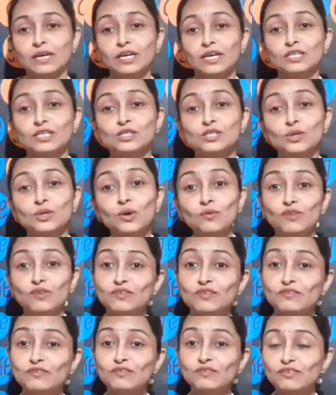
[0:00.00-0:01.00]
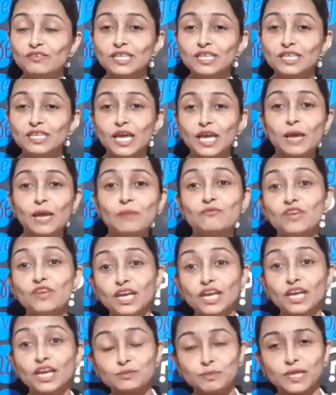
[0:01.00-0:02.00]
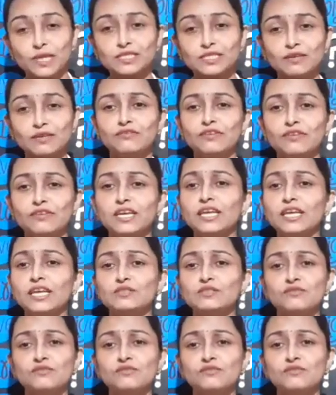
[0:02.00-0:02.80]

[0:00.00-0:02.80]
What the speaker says: So when we won the game, we express our feelings.